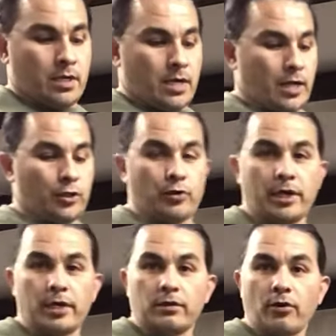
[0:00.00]
I do it
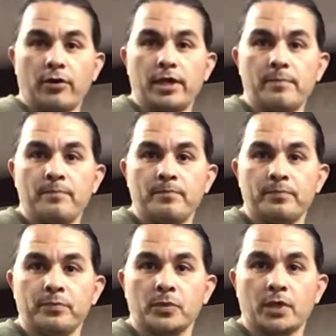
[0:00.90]
at 30,
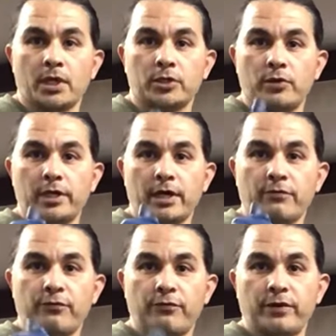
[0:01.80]
I do it at
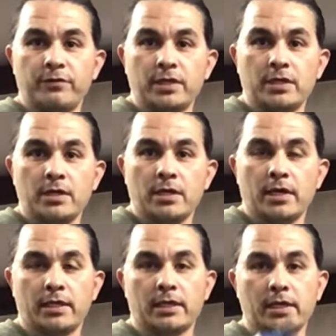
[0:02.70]
50,
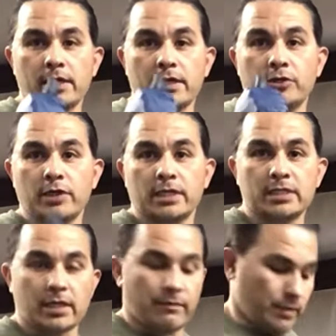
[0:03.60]
and then I do it at
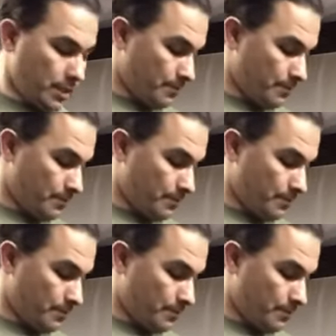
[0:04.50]
70.